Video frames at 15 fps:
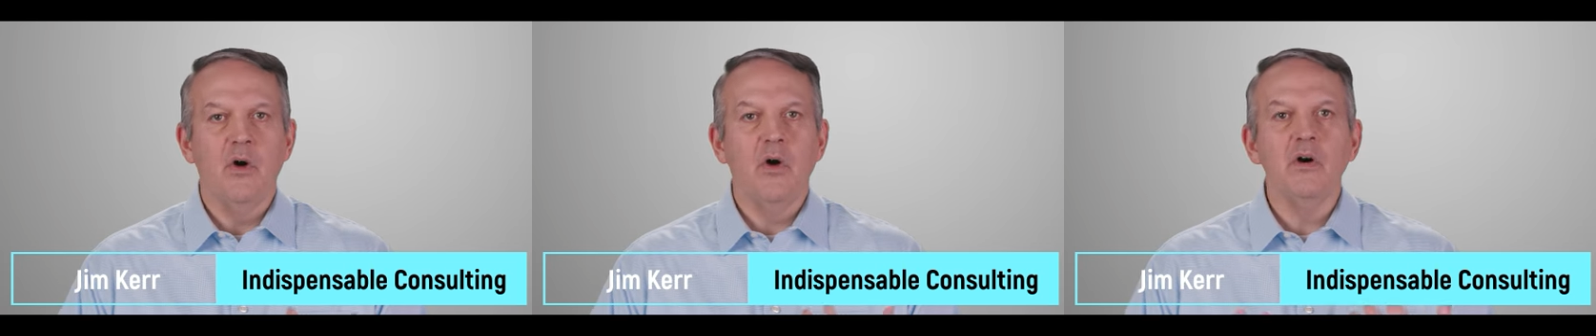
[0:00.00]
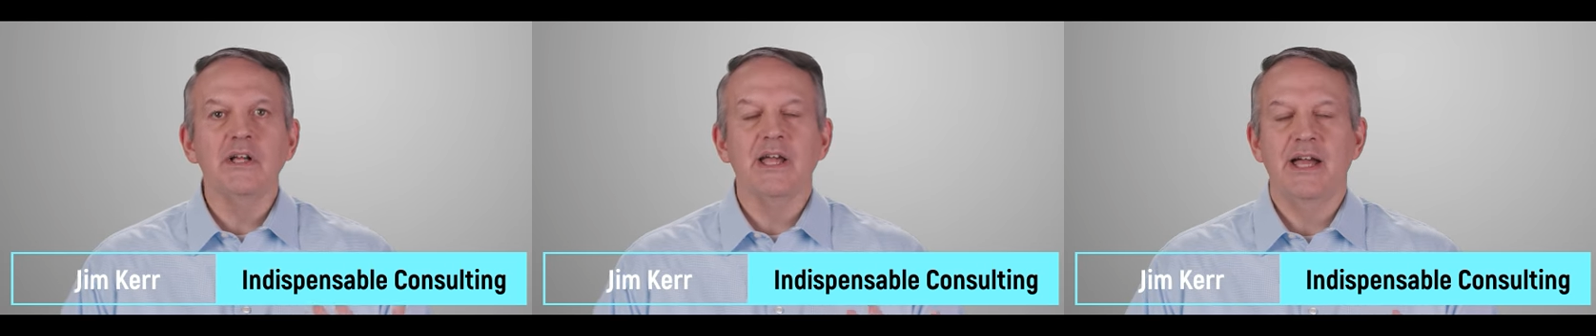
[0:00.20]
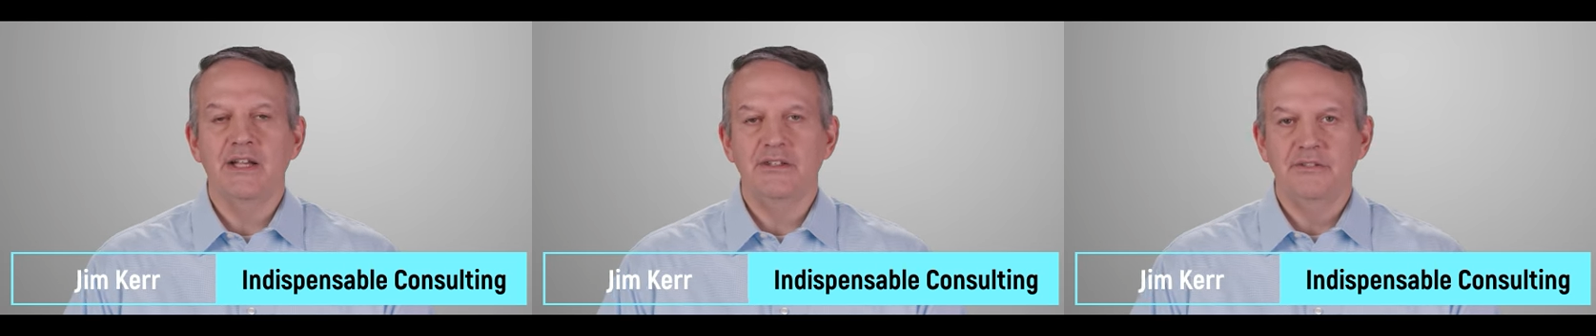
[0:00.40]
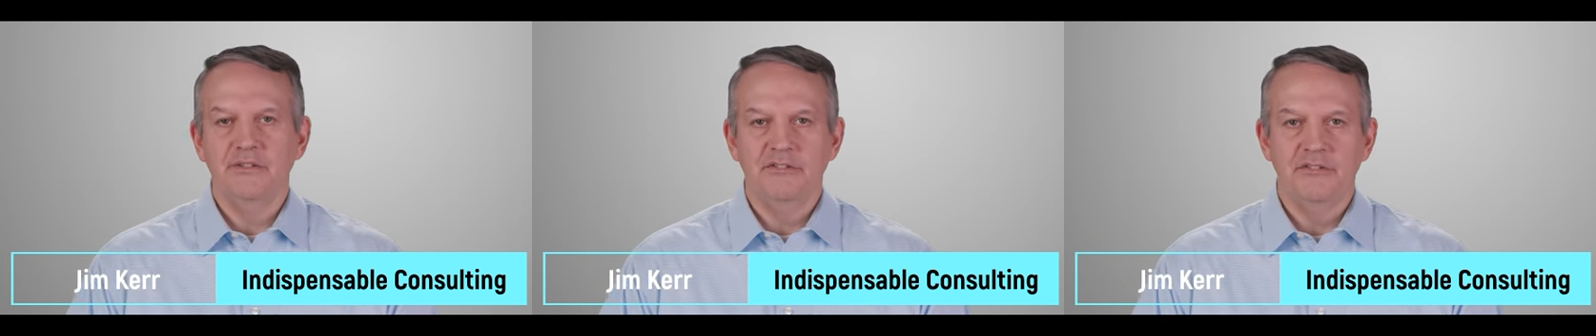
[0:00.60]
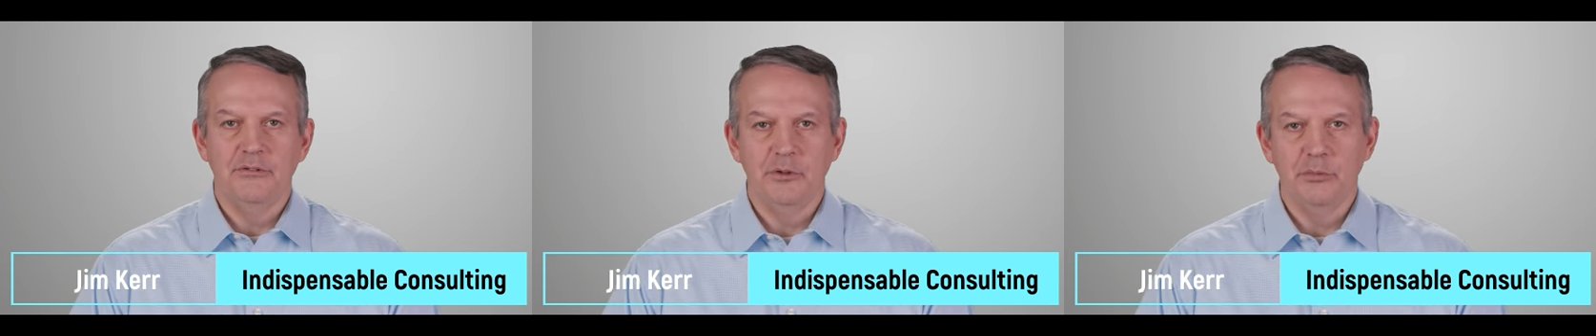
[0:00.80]
all kinds
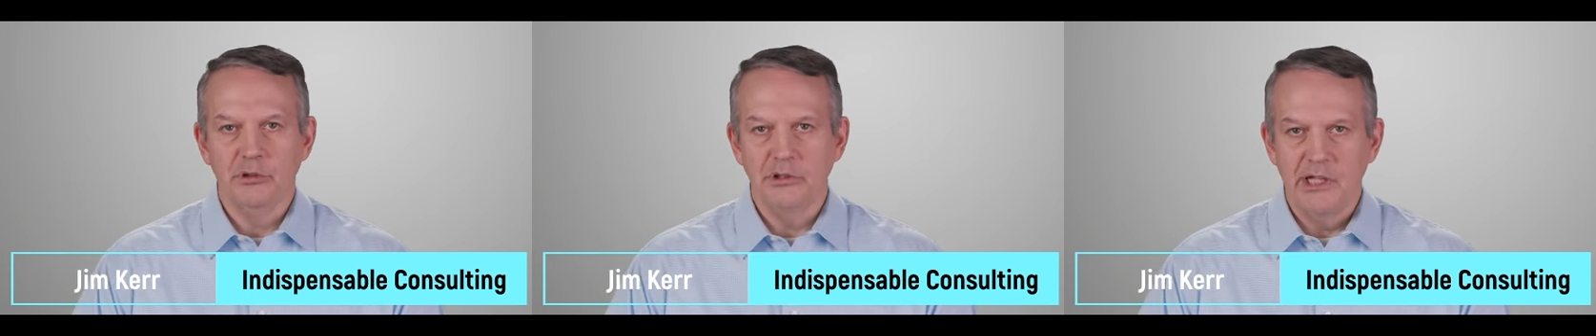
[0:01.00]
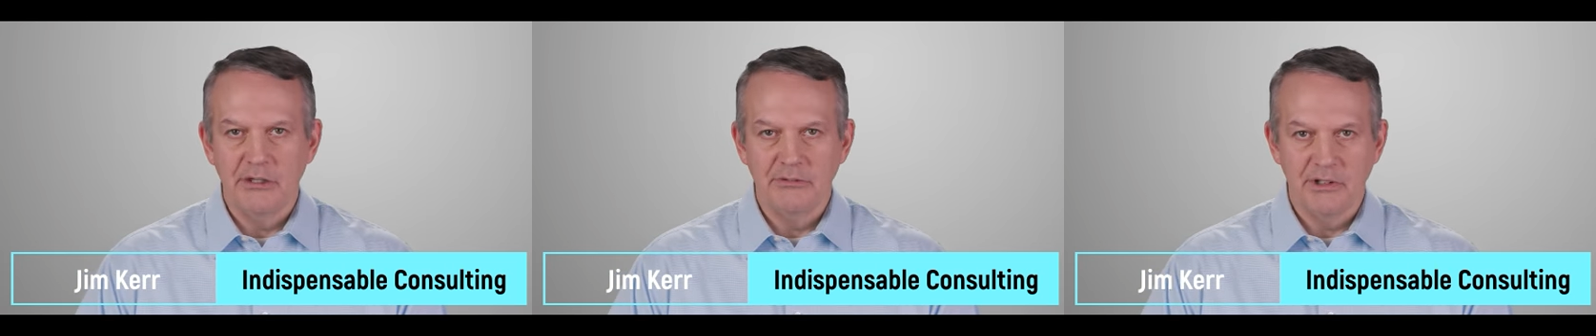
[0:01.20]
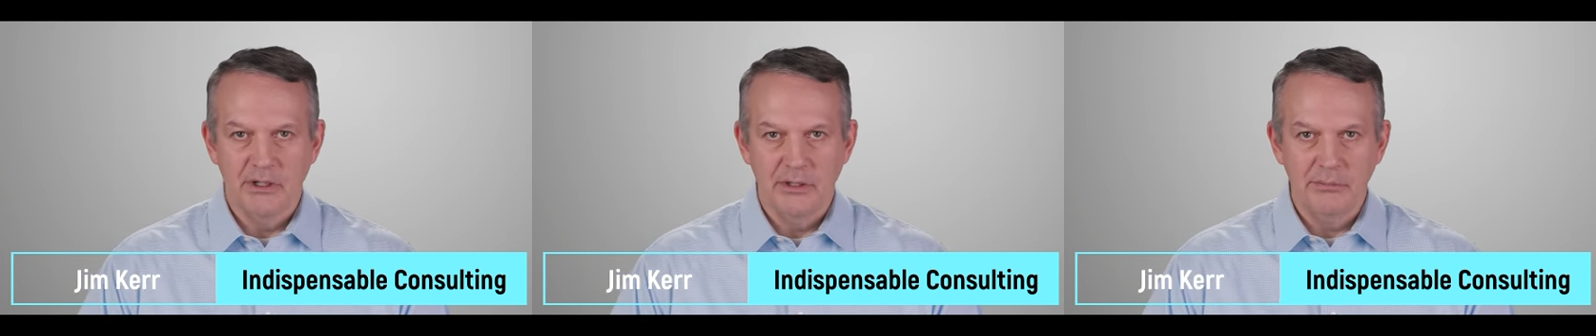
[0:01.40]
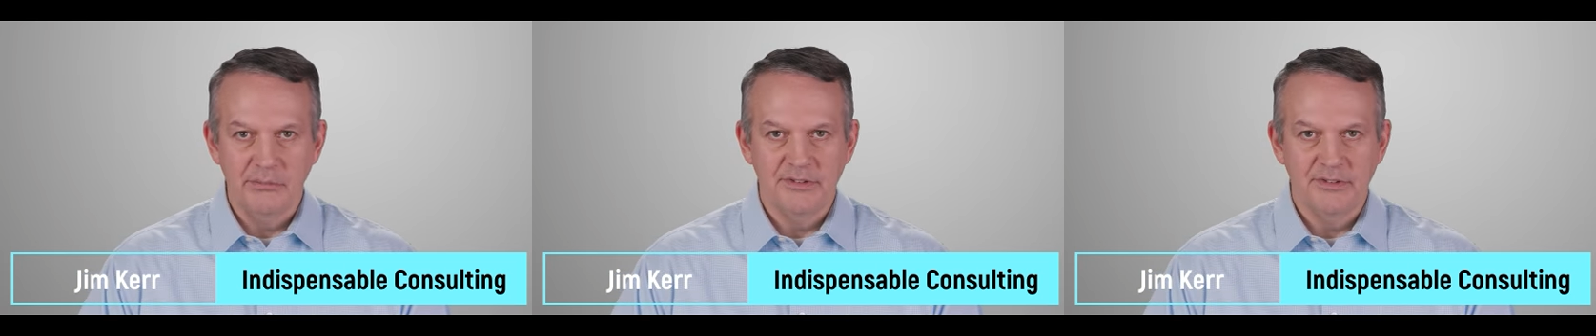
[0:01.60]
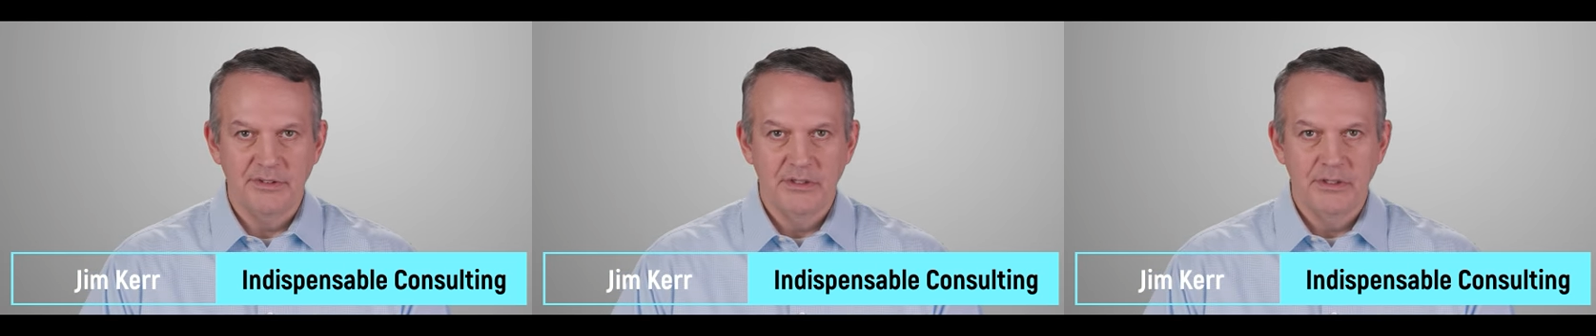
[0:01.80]
of suitable
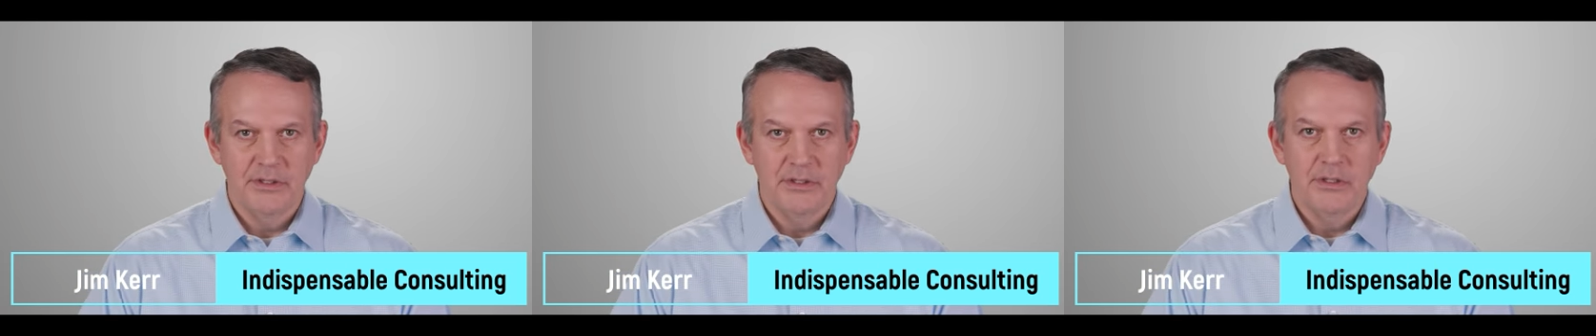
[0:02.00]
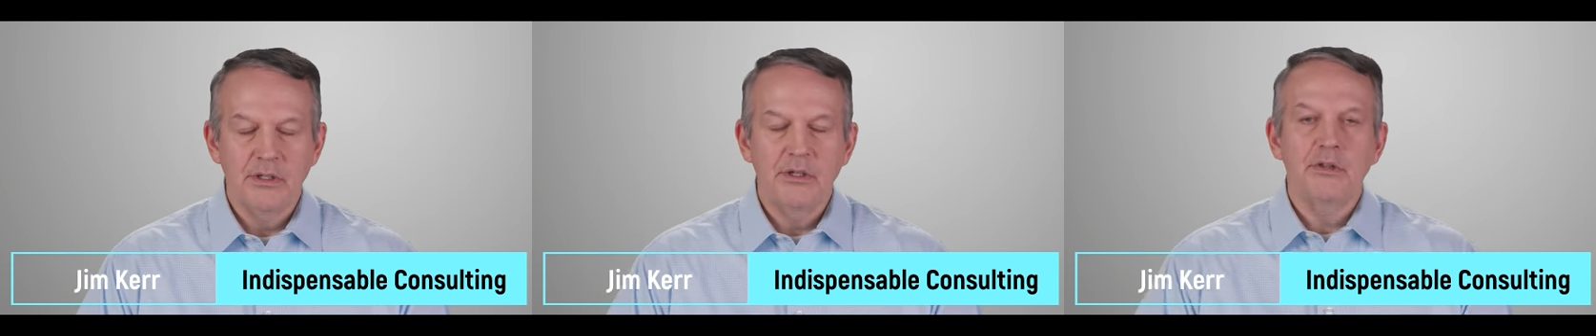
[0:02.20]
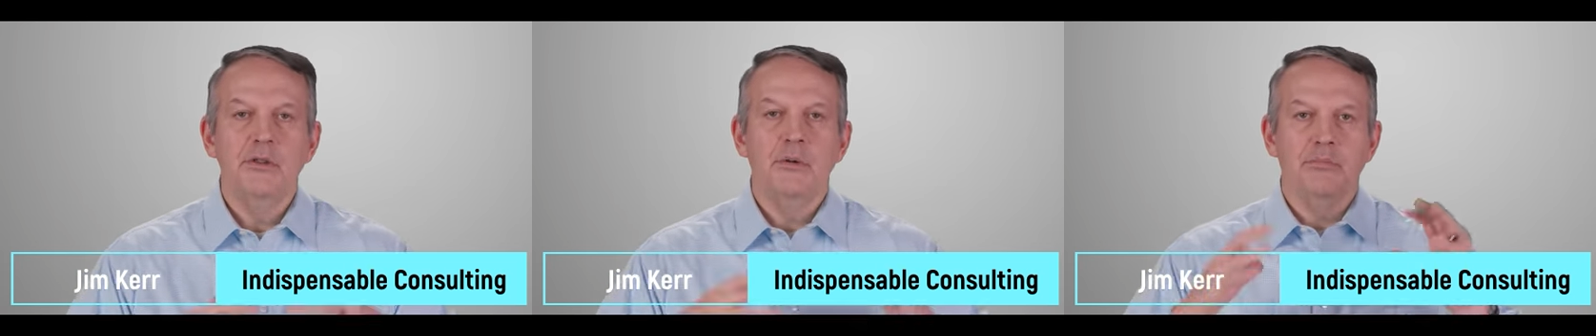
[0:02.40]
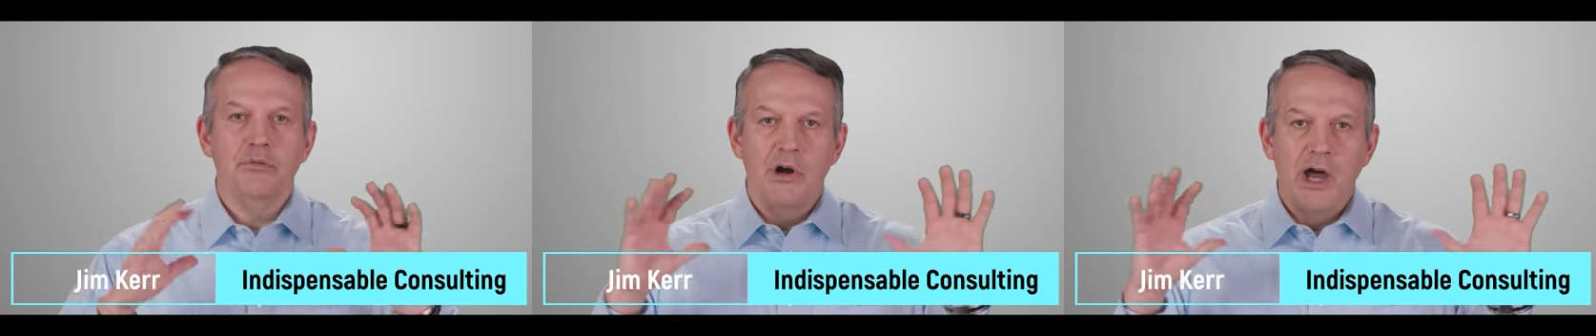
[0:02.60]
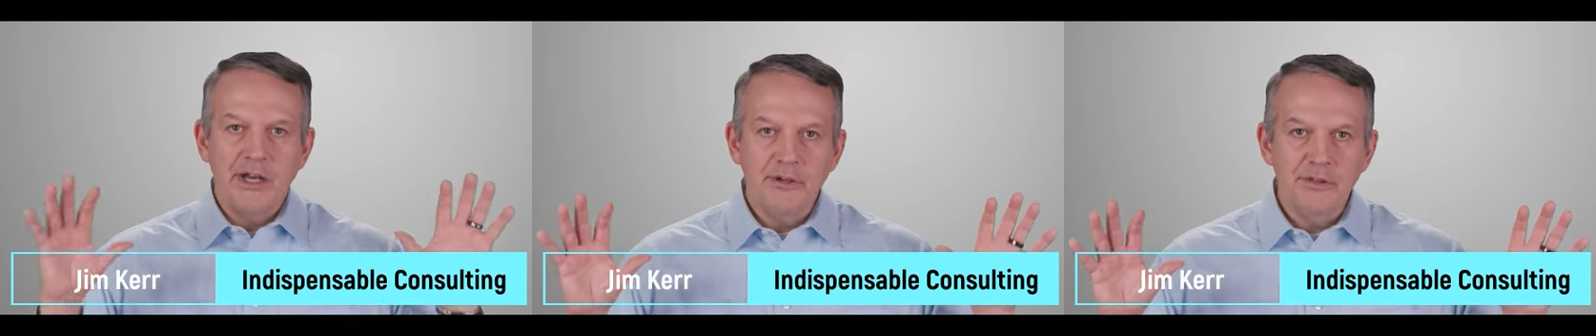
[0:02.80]
outcomes. The
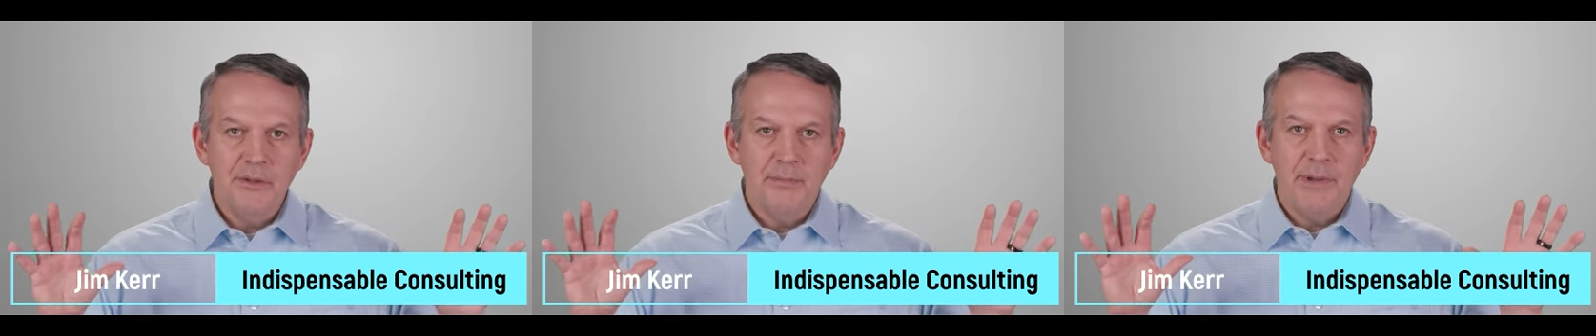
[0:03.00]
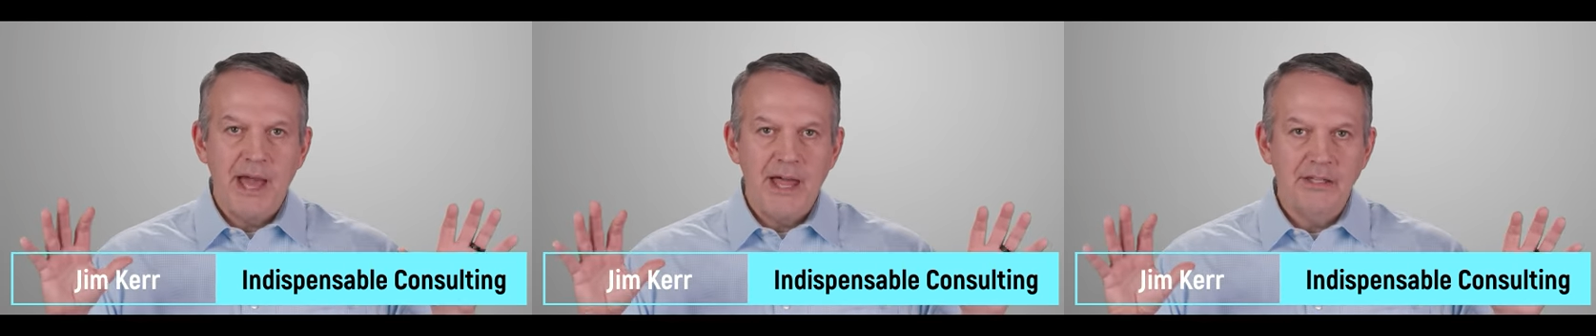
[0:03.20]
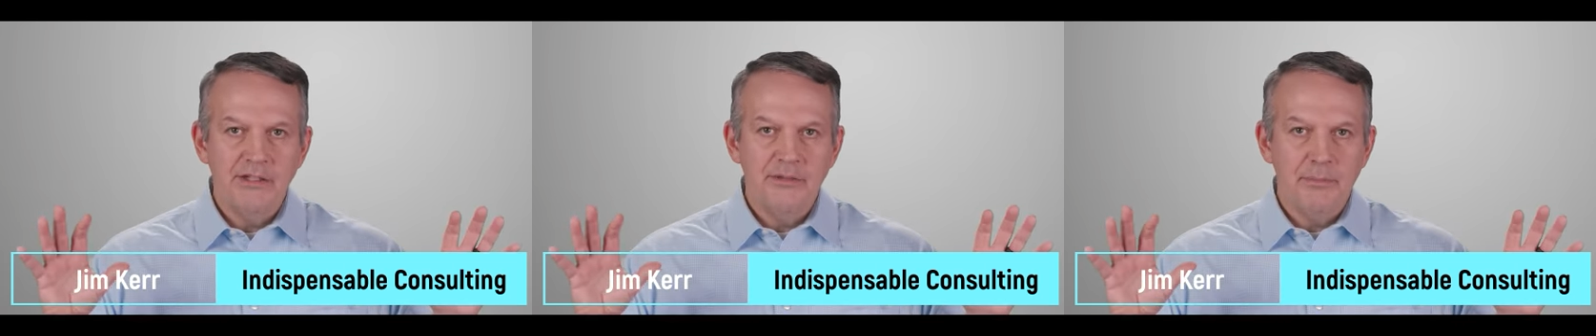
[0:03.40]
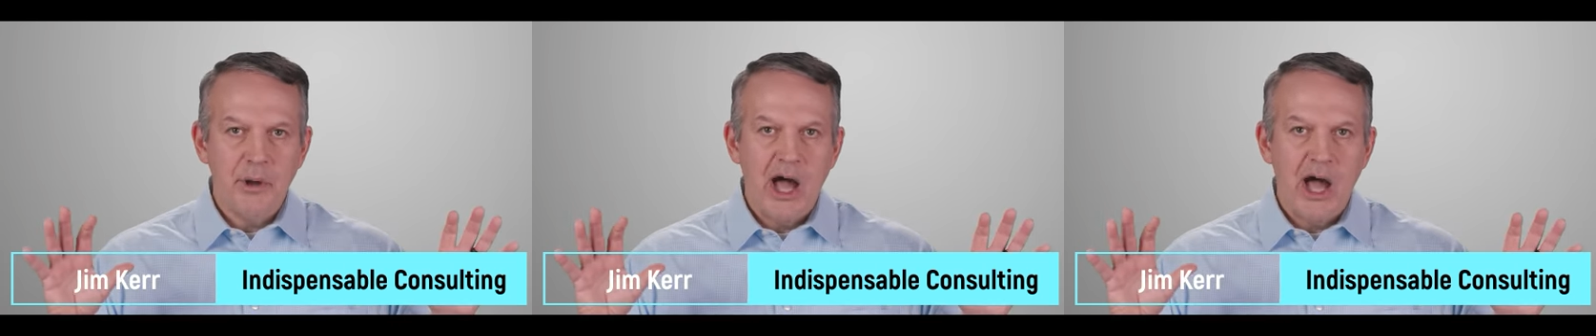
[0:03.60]
broader the palette of